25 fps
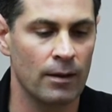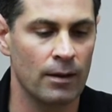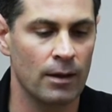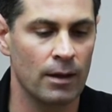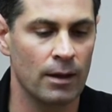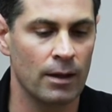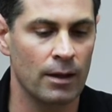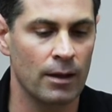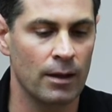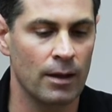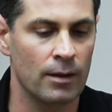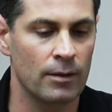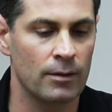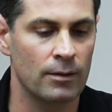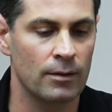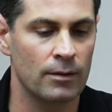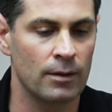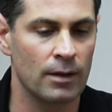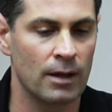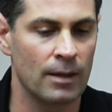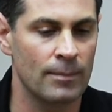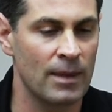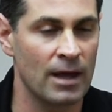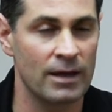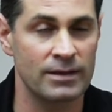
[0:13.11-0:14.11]

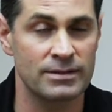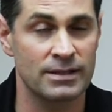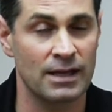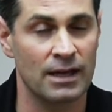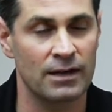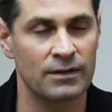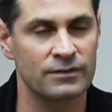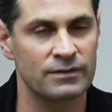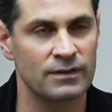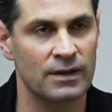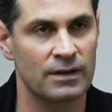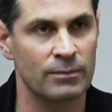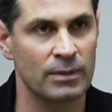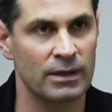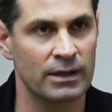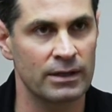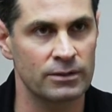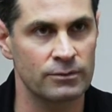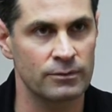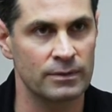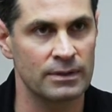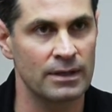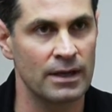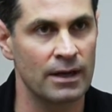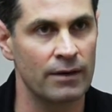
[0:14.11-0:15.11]
I'm not satisfied because
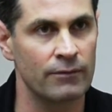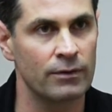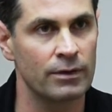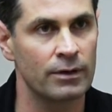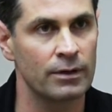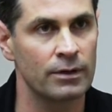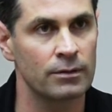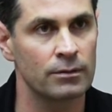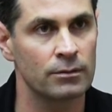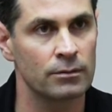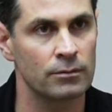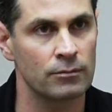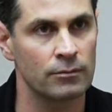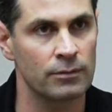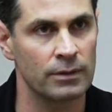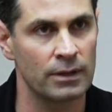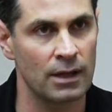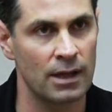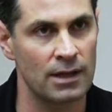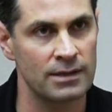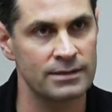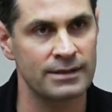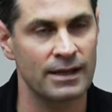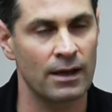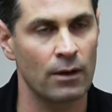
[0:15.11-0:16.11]
we
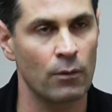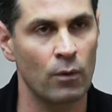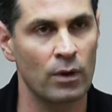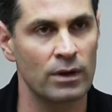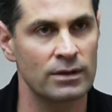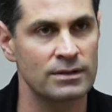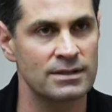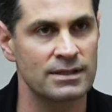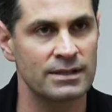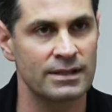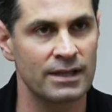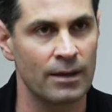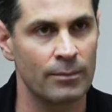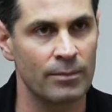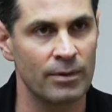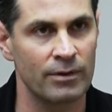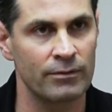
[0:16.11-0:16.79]
lost that one step.